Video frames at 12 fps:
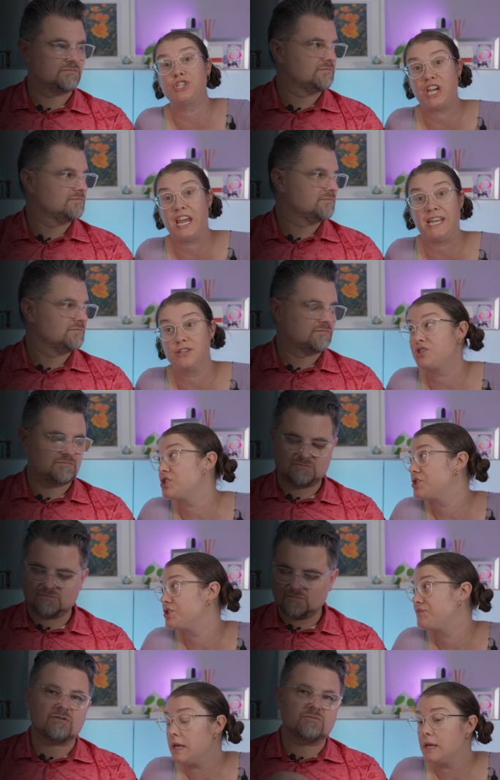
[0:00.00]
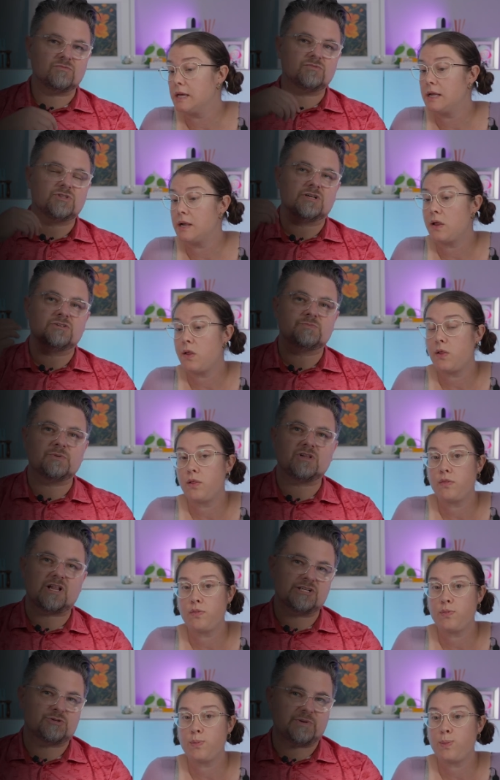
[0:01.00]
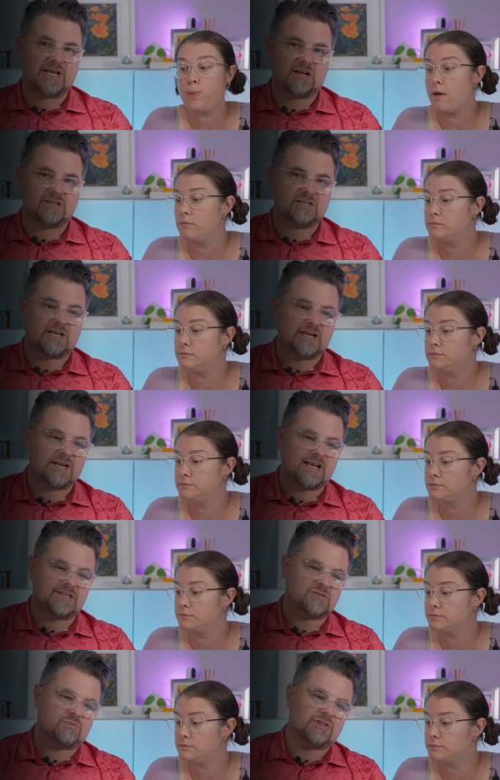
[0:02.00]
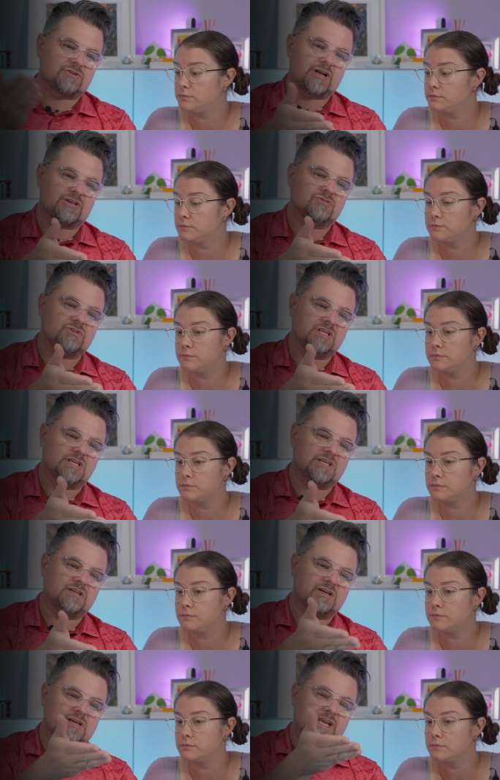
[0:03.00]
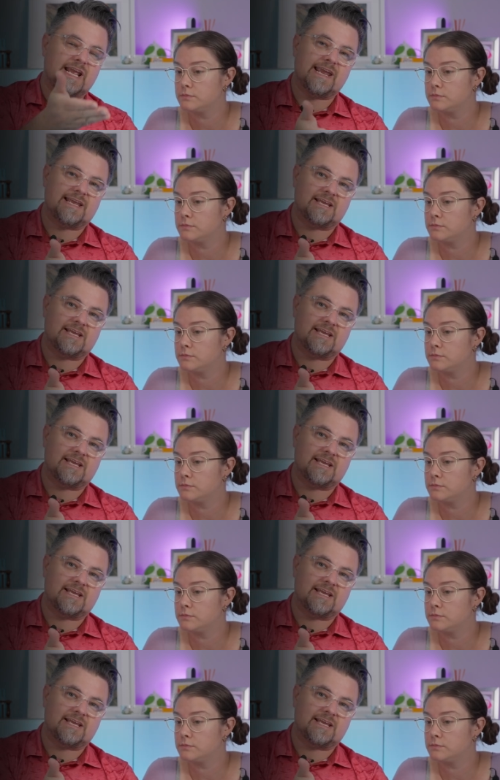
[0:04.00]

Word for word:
Speaker 1: changed.
Speaker 2: There's been a lot of debate online as to whether or not you need an eight